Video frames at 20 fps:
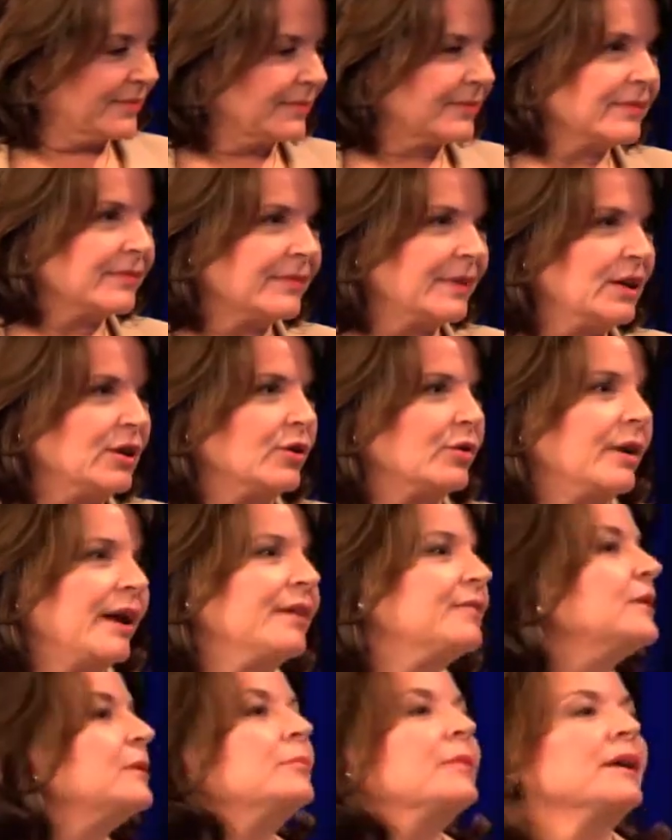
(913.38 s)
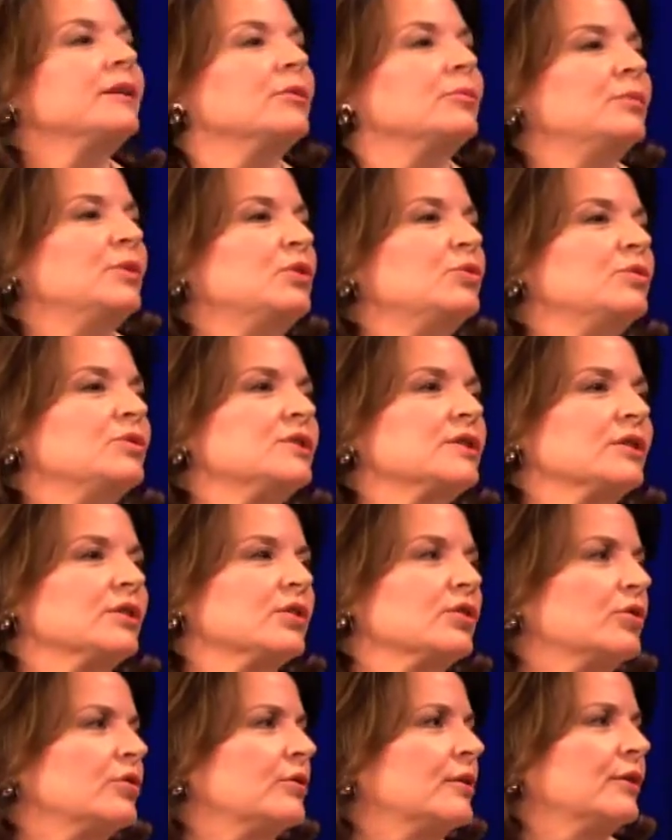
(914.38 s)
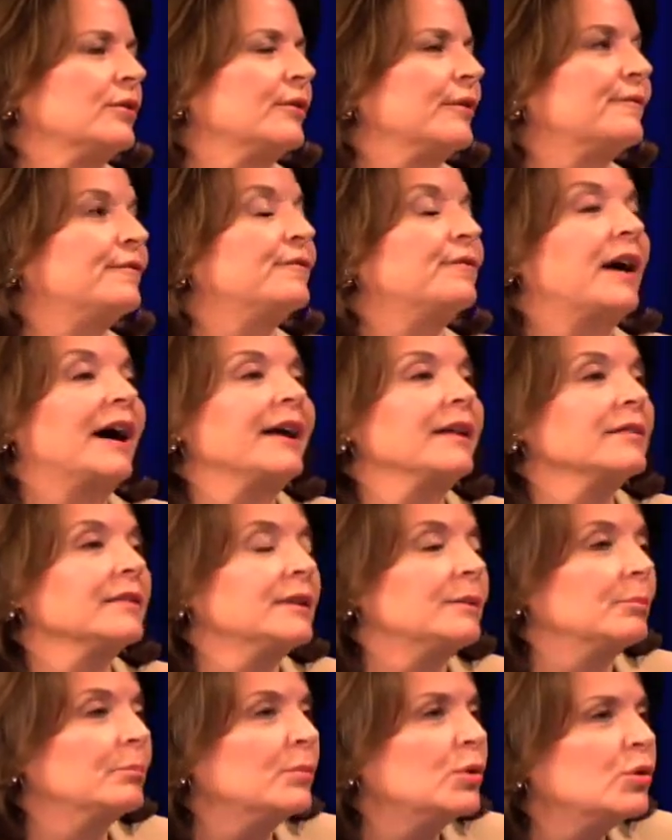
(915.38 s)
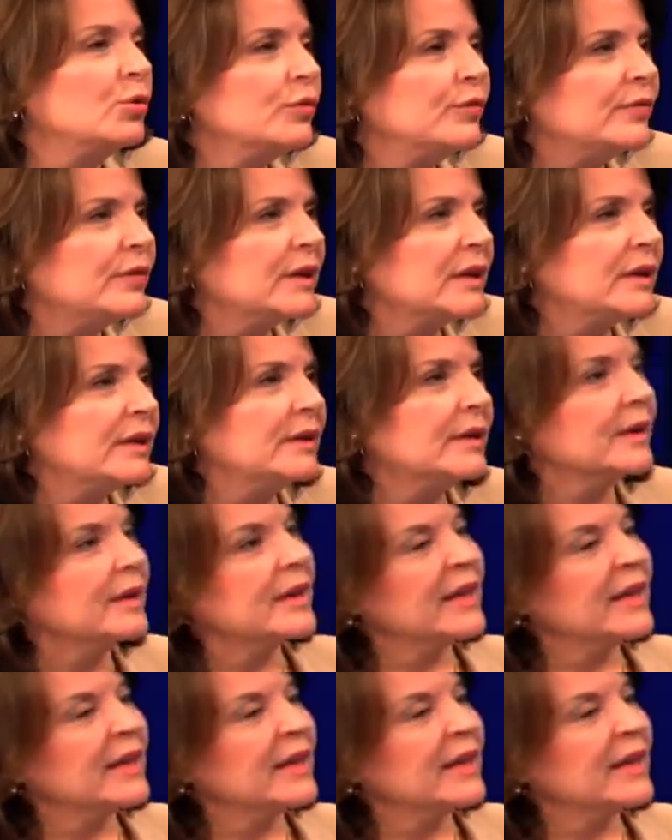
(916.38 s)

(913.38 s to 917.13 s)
you know, heavy metal music or a violent movie,